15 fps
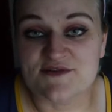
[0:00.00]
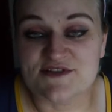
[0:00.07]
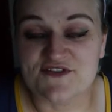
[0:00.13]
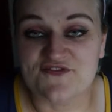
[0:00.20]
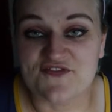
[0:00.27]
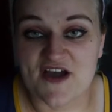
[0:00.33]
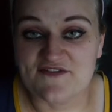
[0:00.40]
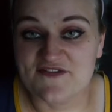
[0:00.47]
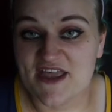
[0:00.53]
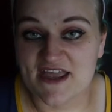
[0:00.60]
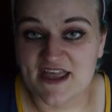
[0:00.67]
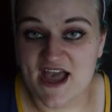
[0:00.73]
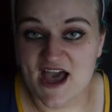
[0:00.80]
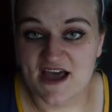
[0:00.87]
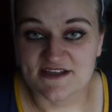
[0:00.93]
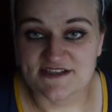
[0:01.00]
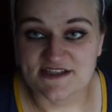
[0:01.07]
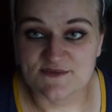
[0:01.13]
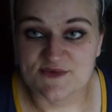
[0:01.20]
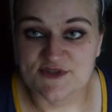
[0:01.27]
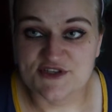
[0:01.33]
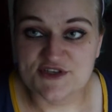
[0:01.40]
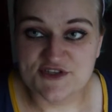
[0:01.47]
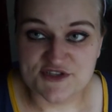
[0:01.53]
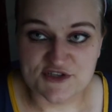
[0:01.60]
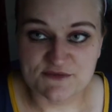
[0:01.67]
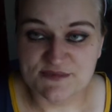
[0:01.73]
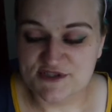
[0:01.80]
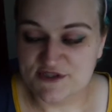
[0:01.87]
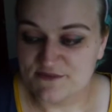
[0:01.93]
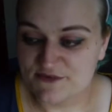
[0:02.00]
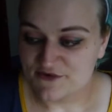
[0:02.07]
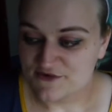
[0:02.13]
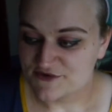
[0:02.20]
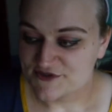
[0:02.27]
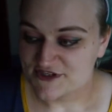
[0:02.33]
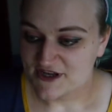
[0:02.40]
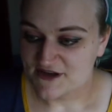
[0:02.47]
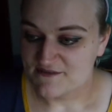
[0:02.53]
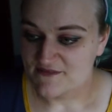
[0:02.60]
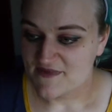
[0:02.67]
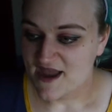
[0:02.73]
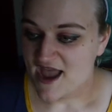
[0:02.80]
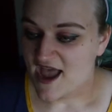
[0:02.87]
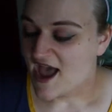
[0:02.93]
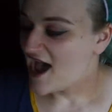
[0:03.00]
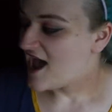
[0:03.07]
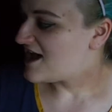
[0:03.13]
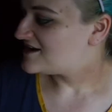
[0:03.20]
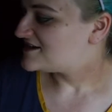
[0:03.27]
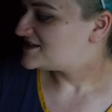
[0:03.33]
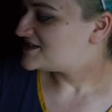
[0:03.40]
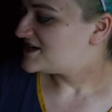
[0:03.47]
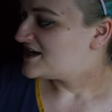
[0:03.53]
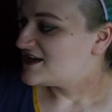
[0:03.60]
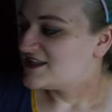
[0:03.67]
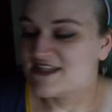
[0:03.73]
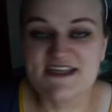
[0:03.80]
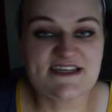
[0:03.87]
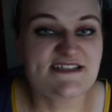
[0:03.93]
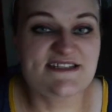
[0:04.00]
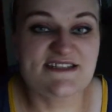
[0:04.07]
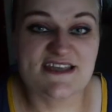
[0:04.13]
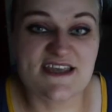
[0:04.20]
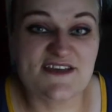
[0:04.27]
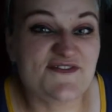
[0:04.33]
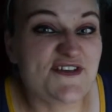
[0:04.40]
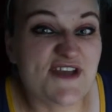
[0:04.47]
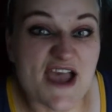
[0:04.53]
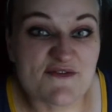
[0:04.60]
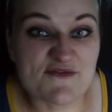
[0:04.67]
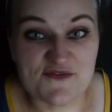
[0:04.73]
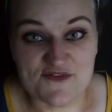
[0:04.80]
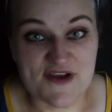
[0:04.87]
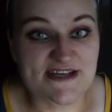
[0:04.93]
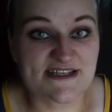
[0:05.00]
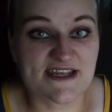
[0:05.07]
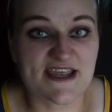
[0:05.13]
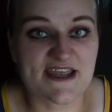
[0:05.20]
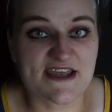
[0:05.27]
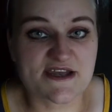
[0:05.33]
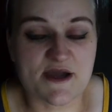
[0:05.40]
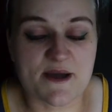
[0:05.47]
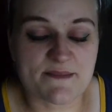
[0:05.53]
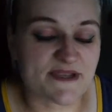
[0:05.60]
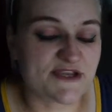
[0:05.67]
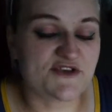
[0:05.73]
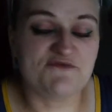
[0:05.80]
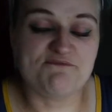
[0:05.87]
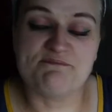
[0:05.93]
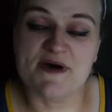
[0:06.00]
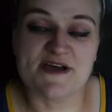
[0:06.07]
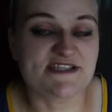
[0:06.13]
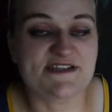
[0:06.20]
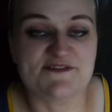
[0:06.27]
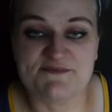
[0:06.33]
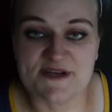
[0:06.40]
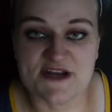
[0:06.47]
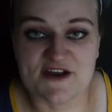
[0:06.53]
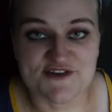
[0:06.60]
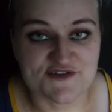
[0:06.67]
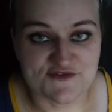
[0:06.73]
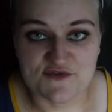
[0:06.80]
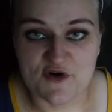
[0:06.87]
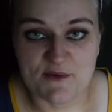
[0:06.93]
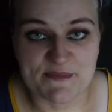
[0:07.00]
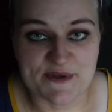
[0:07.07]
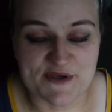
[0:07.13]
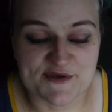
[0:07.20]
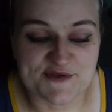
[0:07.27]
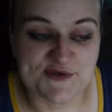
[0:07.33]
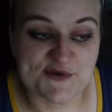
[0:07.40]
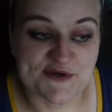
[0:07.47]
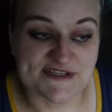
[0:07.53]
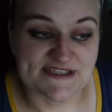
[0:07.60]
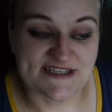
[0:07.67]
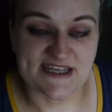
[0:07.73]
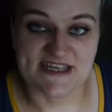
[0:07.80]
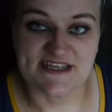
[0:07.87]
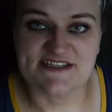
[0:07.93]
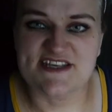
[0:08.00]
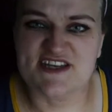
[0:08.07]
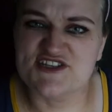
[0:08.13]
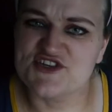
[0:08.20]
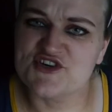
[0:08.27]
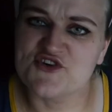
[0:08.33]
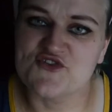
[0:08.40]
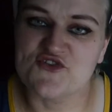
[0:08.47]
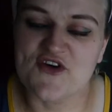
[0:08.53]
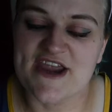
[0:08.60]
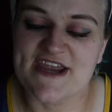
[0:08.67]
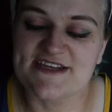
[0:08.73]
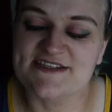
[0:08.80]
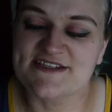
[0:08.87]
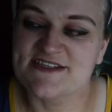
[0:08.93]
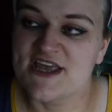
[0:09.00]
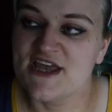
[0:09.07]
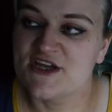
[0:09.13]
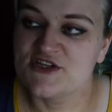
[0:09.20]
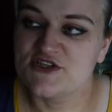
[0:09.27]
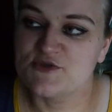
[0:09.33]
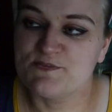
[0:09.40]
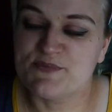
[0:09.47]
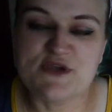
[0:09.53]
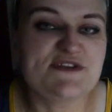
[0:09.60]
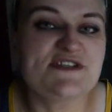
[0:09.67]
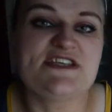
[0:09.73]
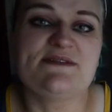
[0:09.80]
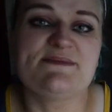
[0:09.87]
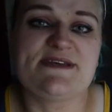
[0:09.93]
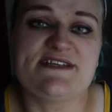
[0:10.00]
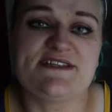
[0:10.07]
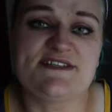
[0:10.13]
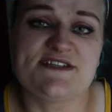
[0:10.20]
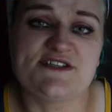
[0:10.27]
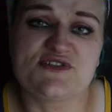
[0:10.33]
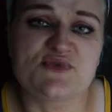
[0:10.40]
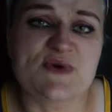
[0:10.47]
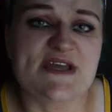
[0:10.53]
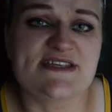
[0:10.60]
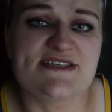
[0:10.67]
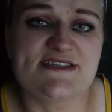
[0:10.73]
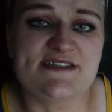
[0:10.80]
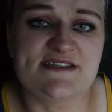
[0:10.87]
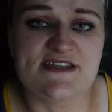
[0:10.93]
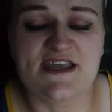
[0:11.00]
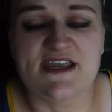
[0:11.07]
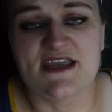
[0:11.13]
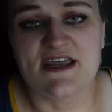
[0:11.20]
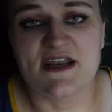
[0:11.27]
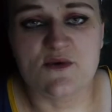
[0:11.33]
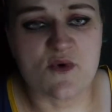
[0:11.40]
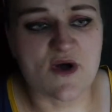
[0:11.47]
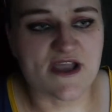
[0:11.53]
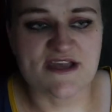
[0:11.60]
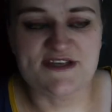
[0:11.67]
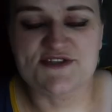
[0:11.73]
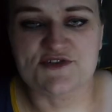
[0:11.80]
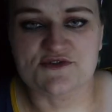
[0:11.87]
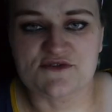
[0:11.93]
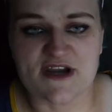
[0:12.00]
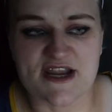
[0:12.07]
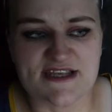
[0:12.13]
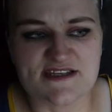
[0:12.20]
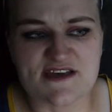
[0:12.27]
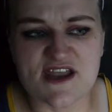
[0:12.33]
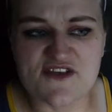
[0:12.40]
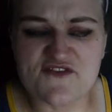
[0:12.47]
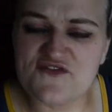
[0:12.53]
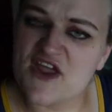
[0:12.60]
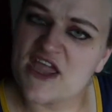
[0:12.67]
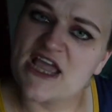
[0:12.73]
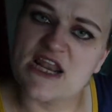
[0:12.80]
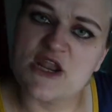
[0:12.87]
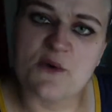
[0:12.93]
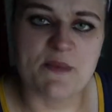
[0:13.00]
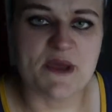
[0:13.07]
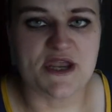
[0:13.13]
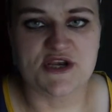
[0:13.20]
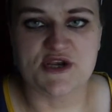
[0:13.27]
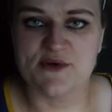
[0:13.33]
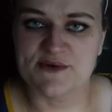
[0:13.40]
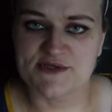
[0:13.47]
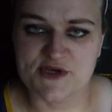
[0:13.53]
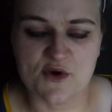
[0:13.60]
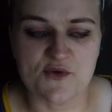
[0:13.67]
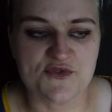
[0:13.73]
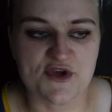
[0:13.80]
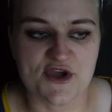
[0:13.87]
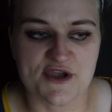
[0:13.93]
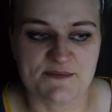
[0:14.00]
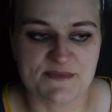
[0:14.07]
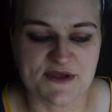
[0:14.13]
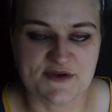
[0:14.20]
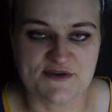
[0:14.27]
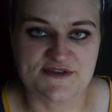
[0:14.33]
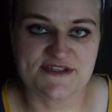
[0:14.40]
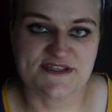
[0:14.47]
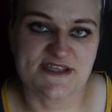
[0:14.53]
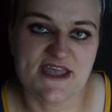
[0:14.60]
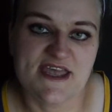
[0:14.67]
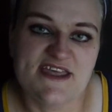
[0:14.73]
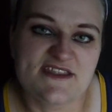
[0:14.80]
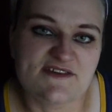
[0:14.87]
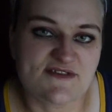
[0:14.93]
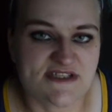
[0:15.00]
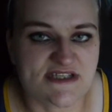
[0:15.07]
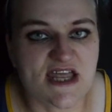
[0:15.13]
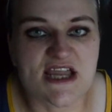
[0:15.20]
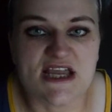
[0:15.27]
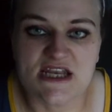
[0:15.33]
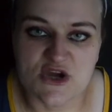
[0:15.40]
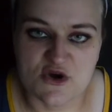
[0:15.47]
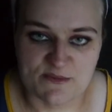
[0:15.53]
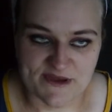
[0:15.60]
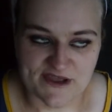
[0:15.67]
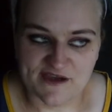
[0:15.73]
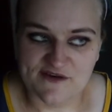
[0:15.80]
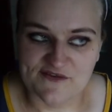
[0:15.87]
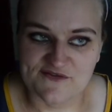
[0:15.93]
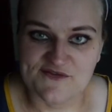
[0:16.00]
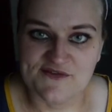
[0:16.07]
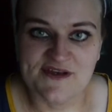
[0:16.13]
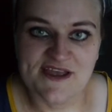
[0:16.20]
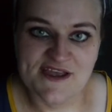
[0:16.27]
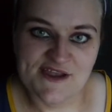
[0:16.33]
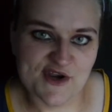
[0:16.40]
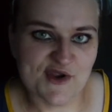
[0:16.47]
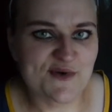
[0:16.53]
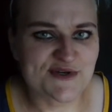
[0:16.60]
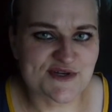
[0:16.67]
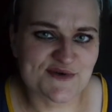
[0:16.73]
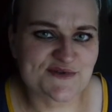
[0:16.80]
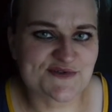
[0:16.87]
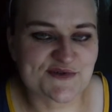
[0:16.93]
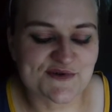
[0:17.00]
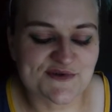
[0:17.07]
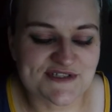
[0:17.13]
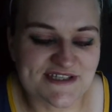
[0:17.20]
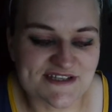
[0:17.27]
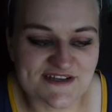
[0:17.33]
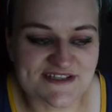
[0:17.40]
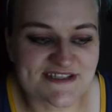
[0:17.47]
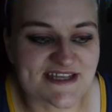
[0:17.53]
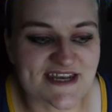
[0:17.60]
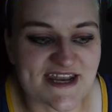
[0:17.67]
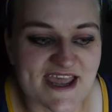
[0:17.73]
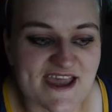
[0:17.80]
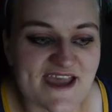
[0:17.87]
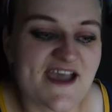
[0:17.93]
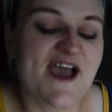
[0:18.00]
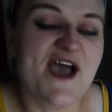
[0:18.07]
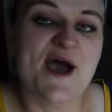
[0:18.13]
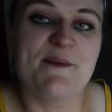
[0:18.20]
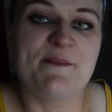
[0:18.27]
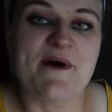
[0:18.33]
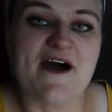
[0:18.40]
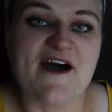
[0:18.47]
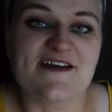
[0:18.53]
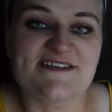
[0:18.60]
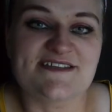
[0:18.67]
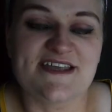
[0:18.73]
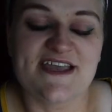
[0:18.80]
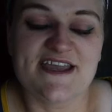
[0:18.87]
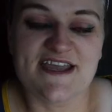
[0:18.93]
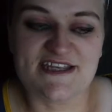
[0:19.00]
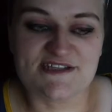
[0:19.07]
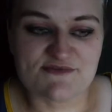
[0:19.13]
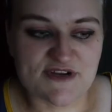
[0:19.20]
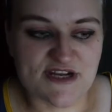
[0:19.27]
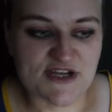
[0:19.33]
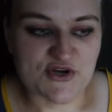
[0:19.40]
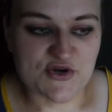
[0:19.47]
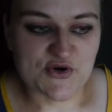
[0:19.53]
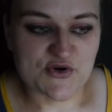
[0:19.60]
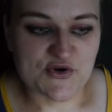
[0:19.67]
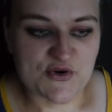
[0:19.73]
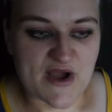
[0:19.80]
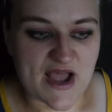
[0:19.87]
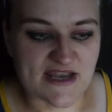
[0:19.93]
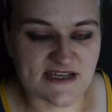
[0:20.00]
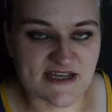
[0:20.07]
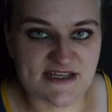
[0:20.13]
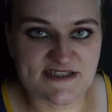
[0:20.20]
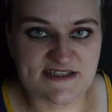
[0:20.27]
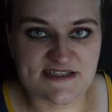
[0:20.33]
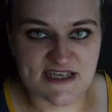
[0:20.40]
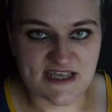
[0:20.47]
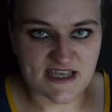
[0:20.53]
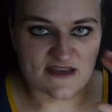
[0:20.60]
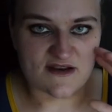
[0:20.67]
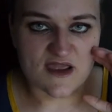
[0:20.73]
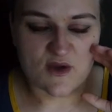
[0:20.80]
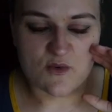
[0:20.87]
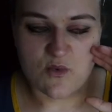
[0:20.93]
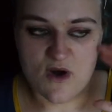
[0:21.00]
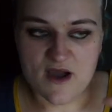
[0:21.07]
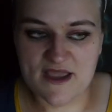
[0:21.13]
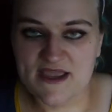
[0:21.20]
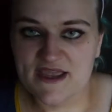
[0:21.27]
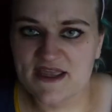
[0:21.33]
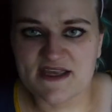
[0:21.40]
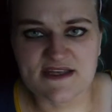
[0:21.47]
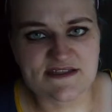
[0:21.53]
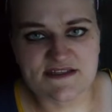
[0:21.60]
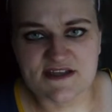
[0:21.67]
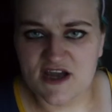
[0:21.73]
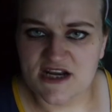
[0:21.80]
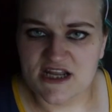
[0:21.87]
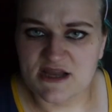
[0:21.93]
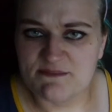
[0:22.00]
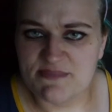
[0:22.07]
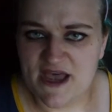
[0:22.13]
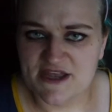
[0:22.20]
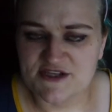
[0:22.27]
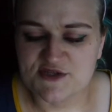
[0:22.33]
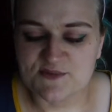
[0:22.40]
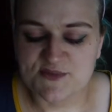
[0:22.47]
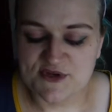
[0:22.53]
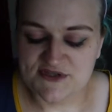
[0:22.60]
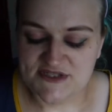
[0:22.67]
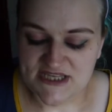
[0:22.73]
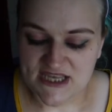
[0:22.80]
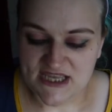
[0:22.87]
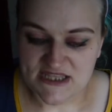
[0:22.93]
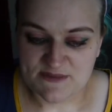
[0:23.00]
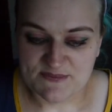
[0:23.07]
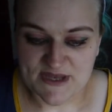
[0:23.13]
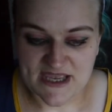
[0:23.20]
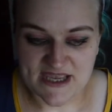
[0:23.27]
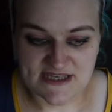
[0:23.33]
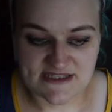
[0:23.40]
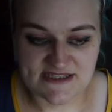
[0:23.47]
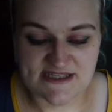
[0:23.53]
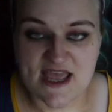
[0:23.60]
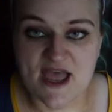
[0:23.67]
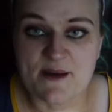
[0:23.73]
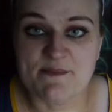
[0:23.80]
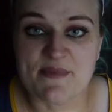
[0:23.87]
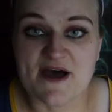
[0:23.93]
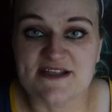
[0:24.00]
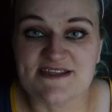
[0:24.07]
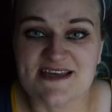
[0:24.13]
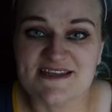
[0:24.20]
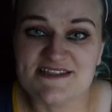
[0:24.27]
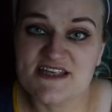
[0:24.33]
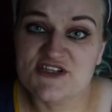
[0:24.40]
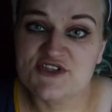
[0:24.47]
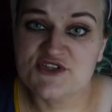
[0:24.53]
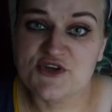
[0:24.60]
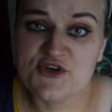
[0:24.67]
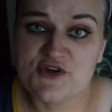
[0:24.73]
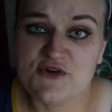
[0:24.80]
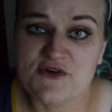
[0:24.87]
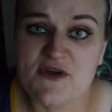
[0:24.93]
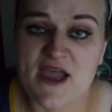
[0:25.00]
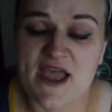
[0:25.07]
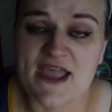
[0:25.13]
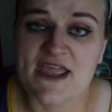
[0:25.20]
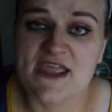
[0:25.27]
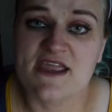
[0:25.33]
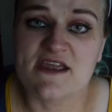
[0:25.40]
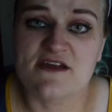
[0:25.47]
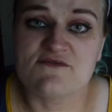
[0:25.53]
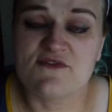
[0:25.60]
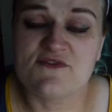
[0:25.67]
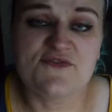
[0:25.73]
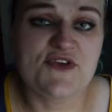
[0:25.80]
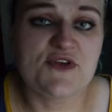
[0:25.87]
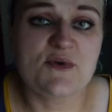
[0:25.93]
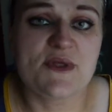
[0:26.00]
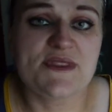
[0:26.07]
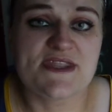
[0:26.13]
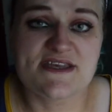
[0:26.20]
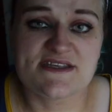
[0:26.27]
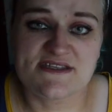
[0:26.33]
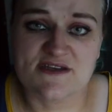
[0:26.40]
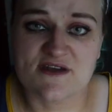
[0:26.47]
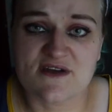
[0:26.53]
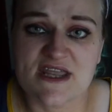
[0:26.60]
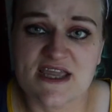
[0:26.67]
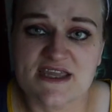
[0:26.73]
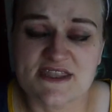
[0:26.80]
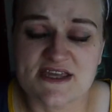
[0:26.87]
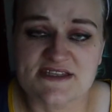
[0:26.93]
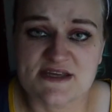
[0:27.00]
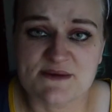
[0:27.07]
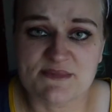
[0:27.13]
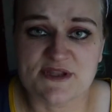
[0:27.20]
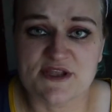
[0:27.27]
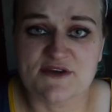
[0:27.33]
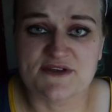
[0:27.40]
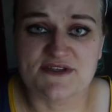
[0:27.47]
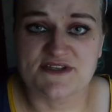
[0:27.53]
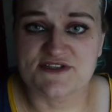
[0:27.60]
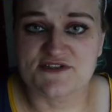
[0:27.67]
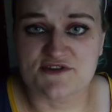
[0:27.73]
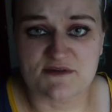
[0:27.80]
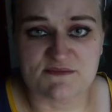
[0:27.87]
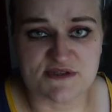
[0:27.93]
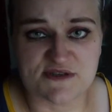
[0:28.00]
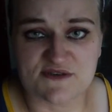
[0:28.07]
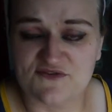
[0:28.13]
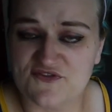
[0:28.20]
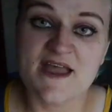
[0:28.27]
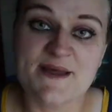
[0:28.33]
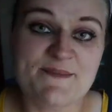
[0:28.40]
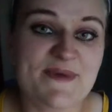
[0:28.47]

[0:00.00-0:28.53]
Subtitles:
out of 5 Kit Kats. It was just super awesome. And this, if you haven't read it, I mean, you must have been under a rock because honestly, it's such a great Beauty and the Beast twist in a YA story. It's kind of like a little bit new adult though, because there is like a little bit of new adult sauciness in it, but it's really cool and I can see like why it's kind of compared to Beauty and the Beast. But I did do a review on this and I'll link that down below in the description.